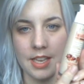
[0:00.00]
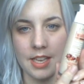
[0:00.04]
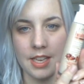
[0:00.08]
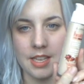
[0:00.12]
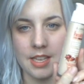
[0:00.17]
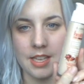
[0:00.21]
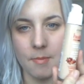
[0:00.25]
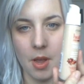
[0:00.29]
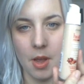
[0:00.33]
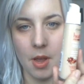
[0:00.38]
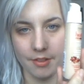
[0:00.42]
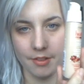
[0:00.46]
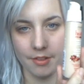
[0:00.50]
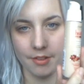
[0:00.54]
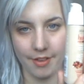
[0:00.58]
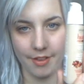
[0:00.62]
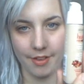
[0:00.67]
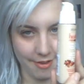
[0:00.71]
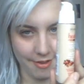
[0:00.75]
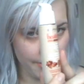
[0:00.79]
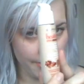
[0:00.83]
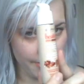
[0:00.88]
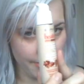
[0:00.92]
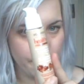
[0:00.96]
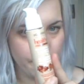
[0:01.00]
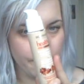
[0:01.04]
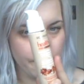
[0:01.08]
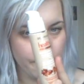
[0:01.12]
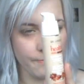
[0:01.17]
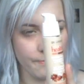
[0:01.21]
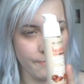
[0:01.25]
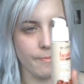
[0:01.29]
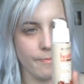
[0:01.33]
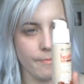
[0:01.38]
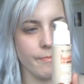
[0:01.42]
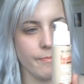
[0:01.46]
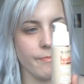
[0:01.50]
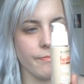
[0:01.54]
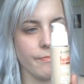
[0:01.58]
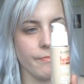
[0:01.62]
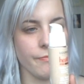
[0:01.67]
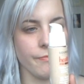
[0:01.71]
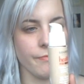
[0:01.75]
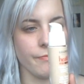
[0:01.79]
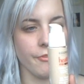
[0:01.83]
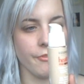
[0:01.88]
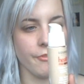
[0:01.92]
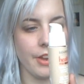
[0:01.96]
is my favourite
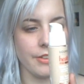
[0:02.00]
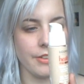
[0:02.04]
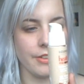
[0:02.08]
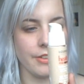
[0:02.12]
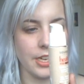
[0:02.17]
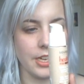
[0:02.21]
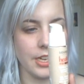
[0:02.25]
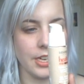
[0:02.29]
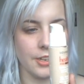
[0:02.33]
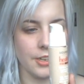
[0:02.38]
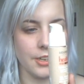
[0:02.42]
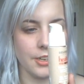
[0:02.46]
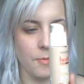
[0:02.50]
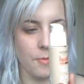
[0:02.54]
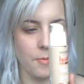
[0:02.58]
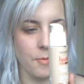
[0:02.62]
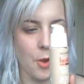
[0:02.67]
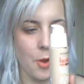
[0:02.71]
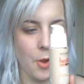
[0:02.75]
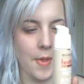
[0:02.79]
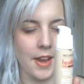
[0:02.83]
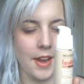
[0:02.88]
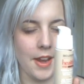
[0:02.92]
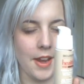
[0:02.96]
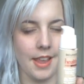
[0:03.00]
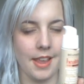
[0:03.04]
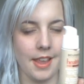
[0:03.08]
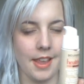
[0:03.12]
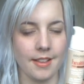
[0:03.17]
foundation at the moment.